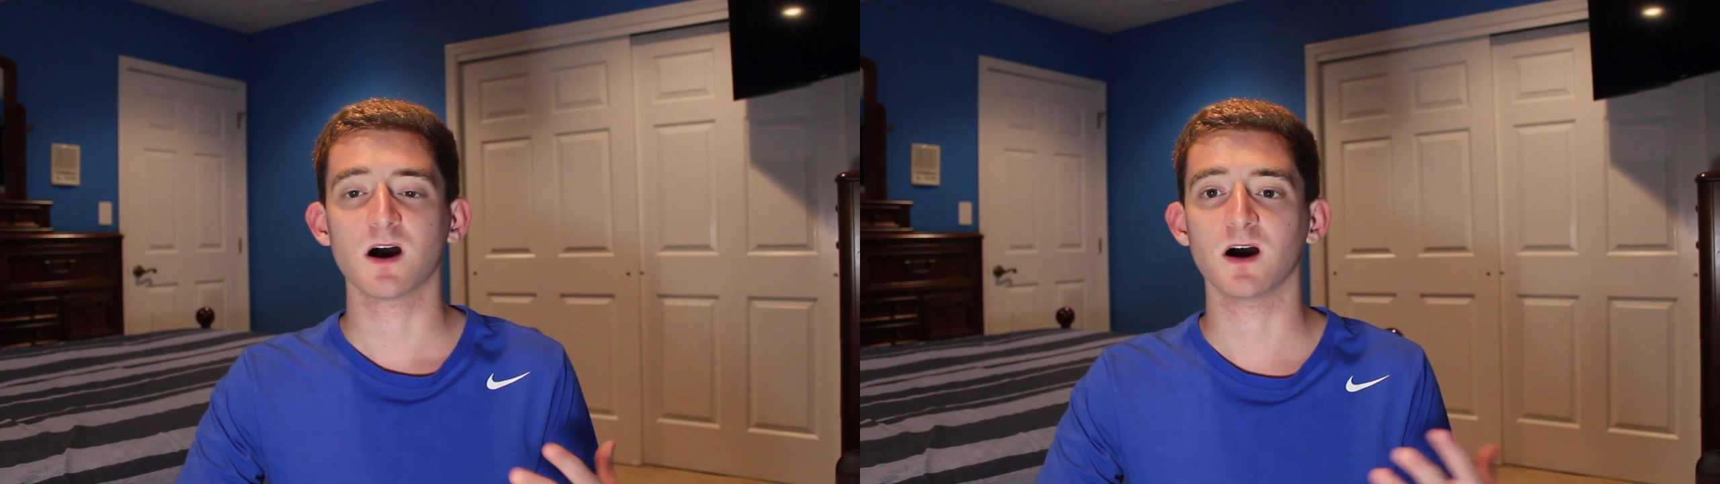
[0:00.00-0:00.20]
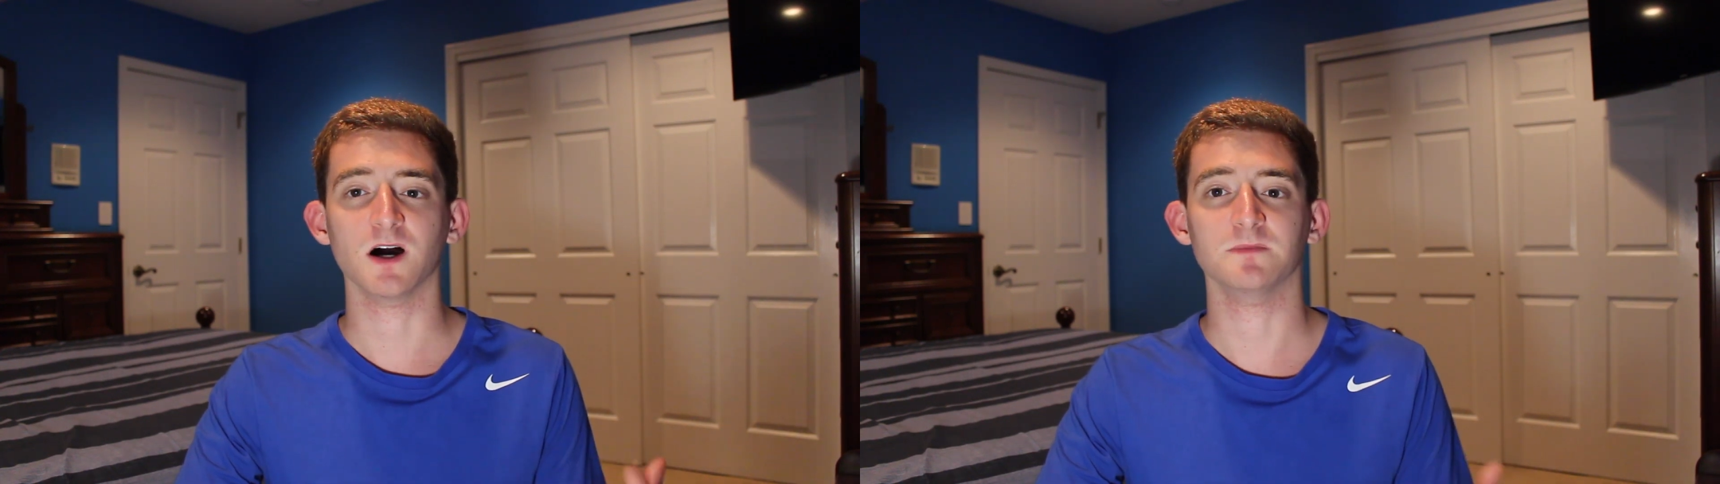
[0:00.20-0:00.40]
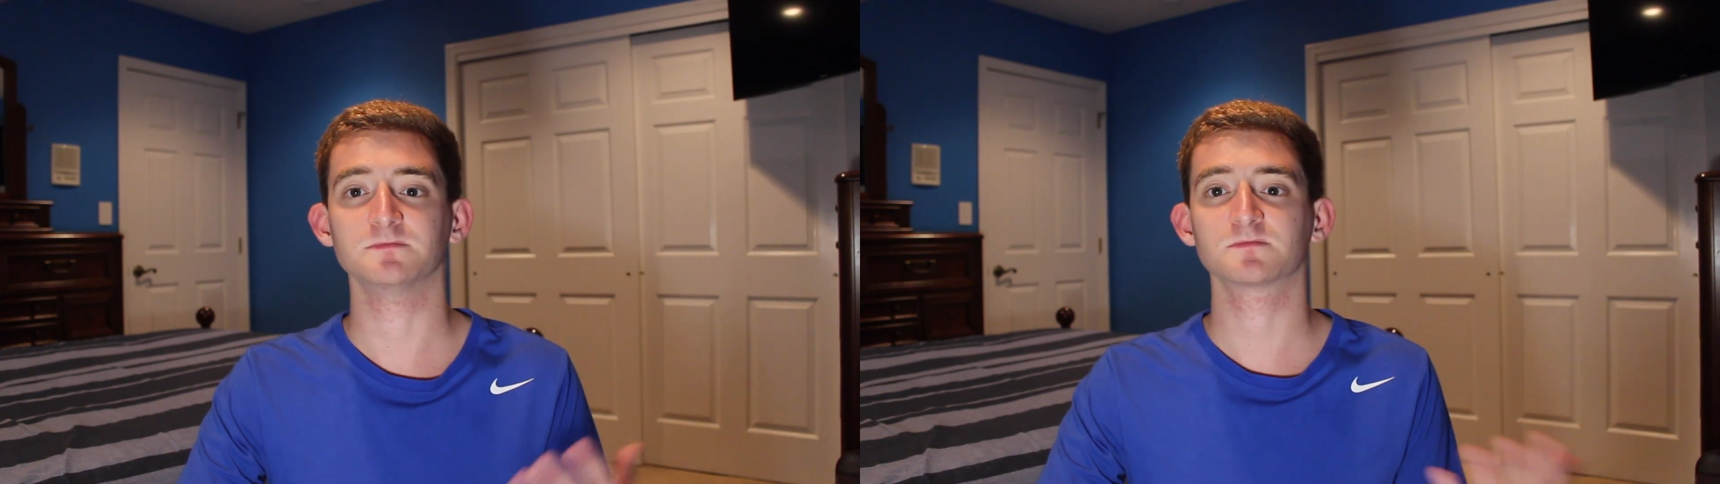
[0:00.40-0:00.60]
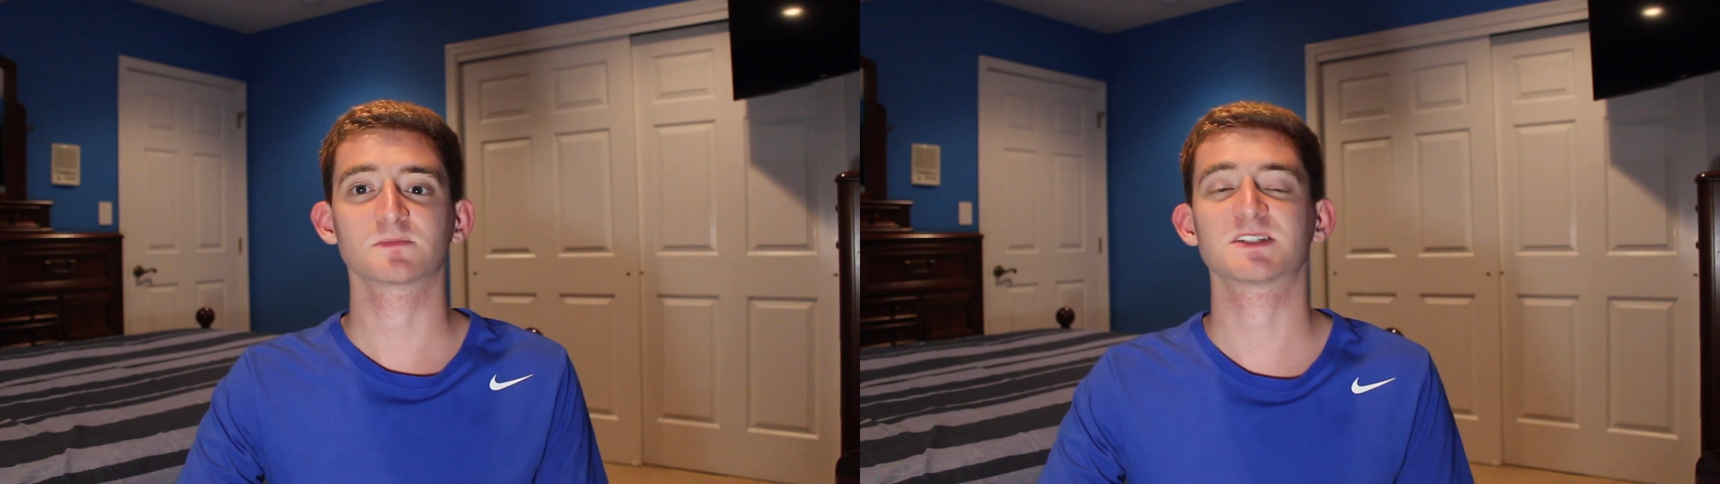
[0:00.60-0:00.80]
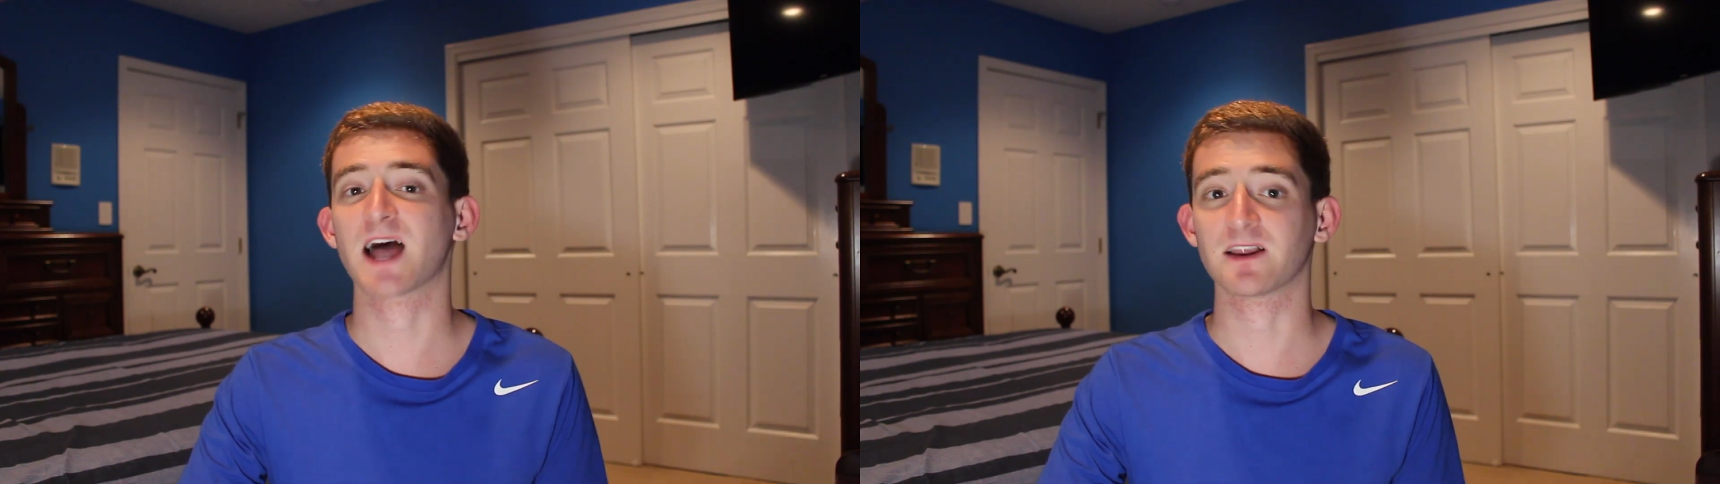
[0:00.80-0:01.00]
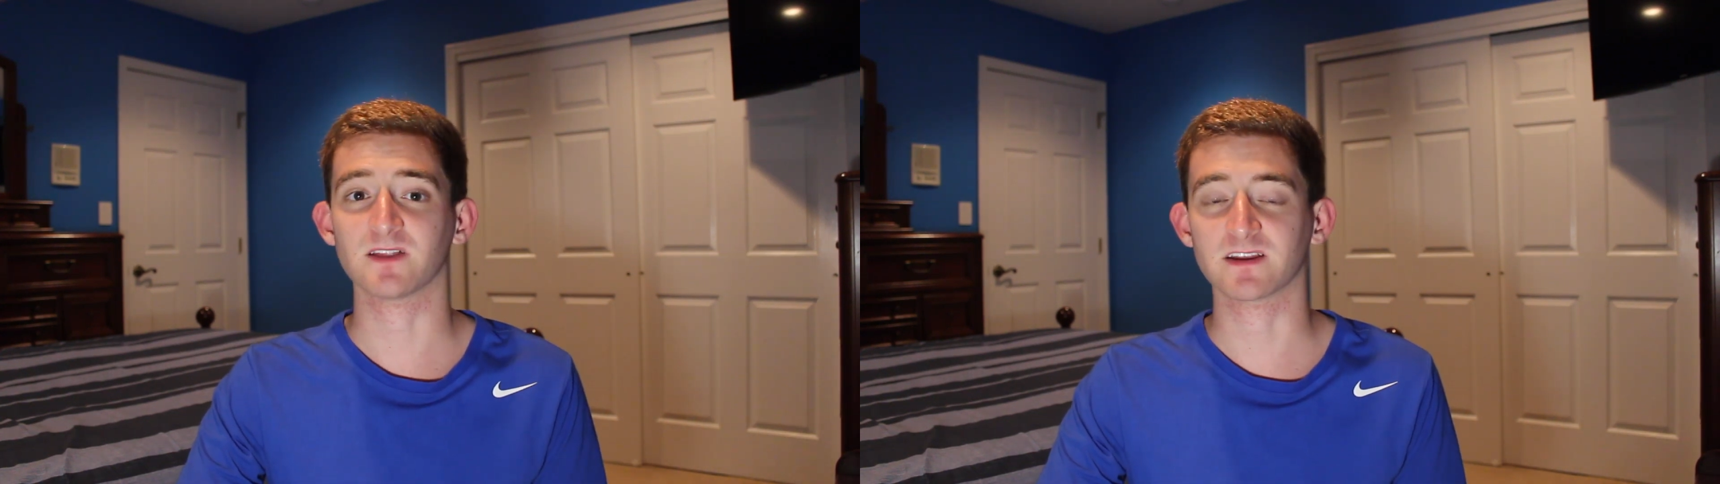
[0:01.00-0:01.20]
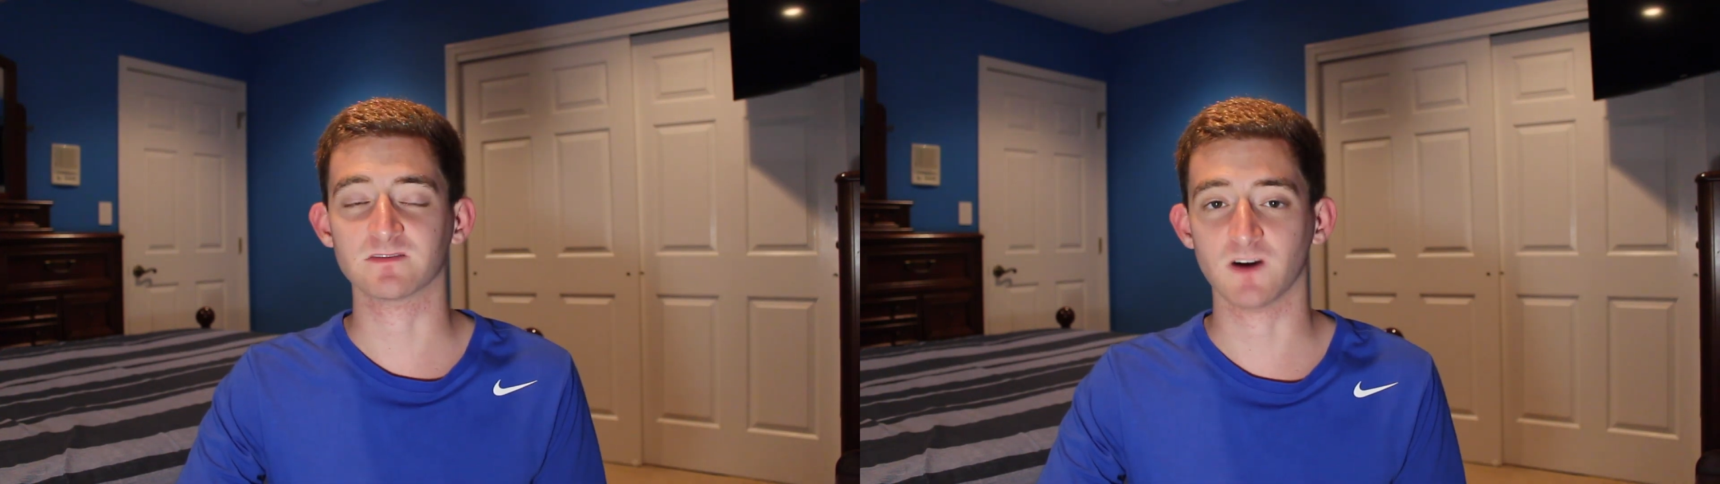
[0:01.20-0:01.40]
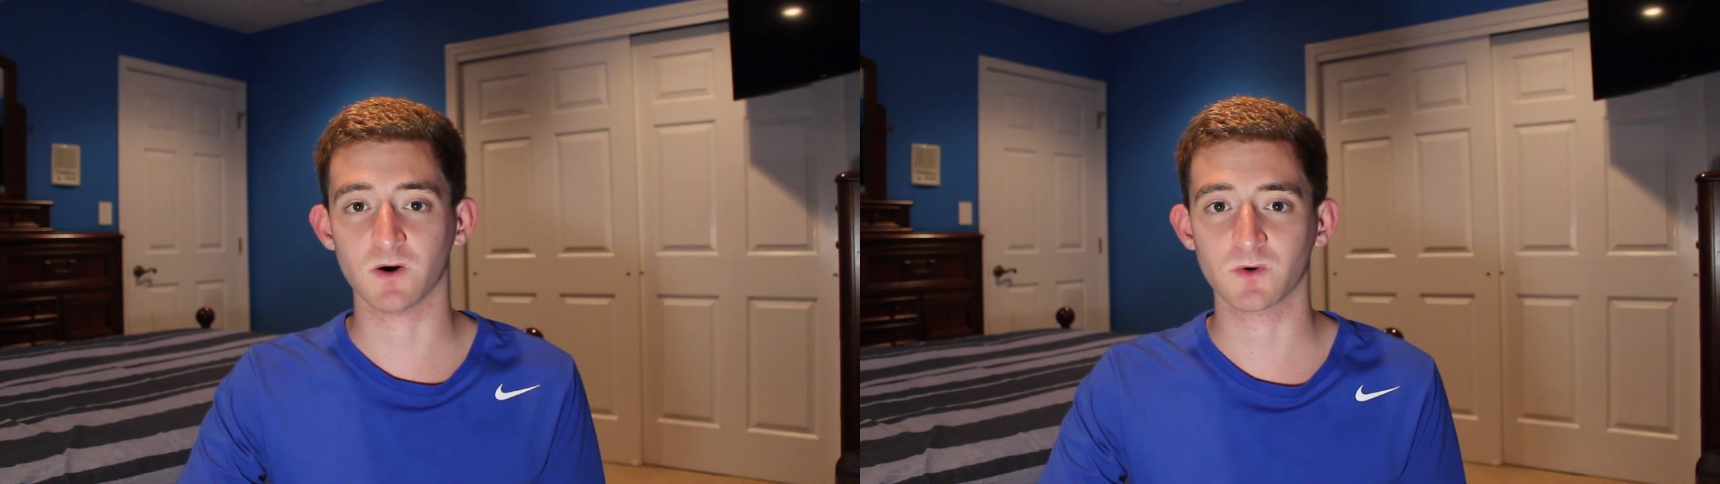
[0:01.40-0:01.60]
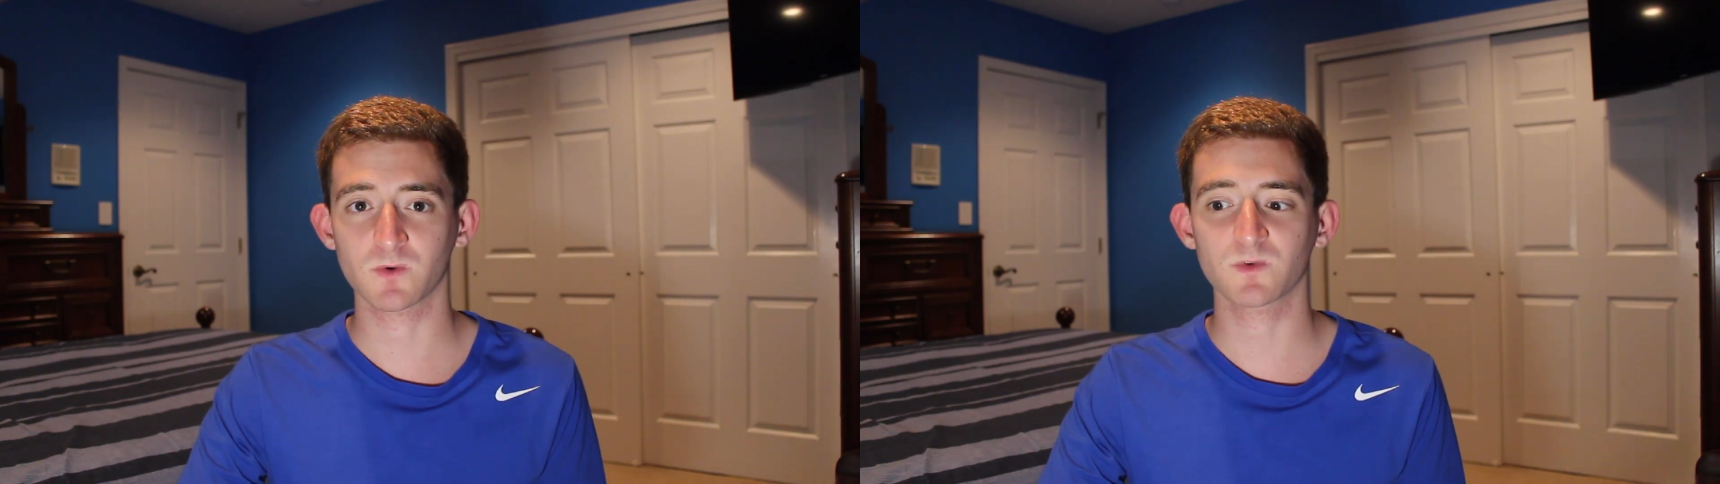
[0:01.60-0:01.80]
um, satellite phone,